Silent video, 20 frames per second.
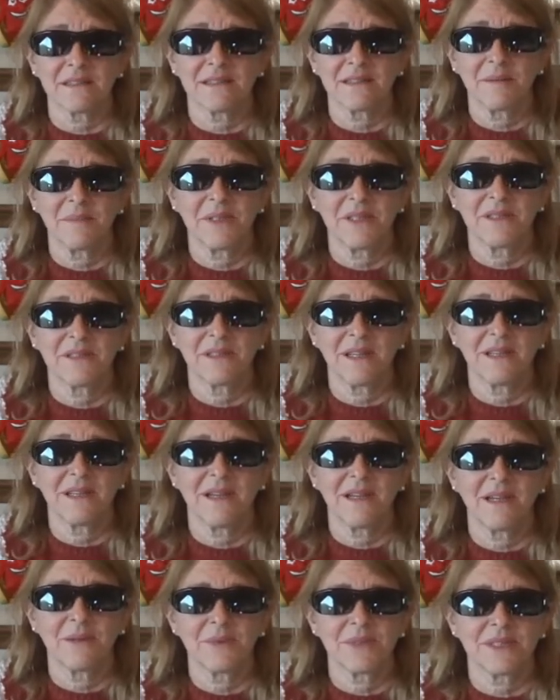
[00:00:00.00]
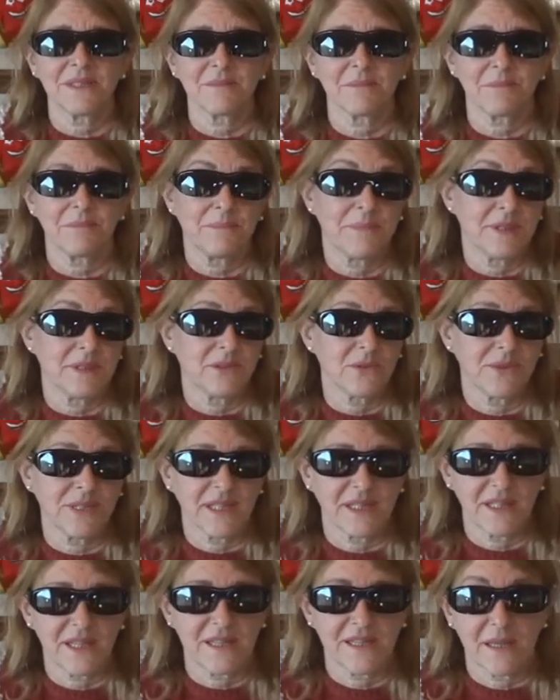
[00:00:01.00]
I mean, I wouldn't be doing
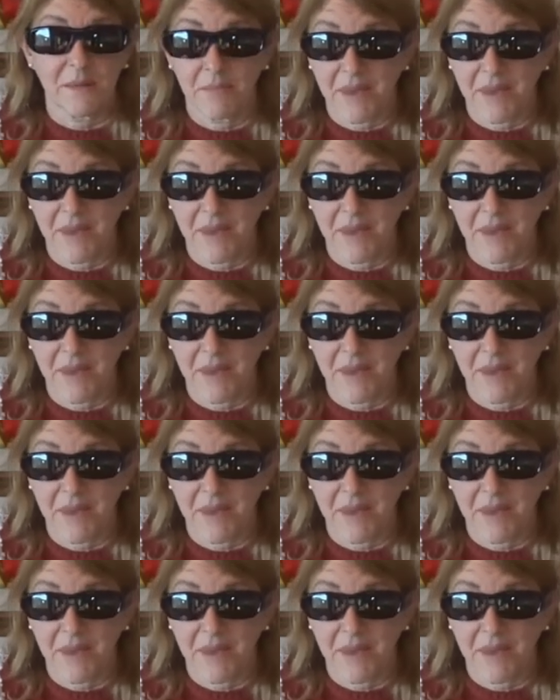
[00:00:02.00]
anything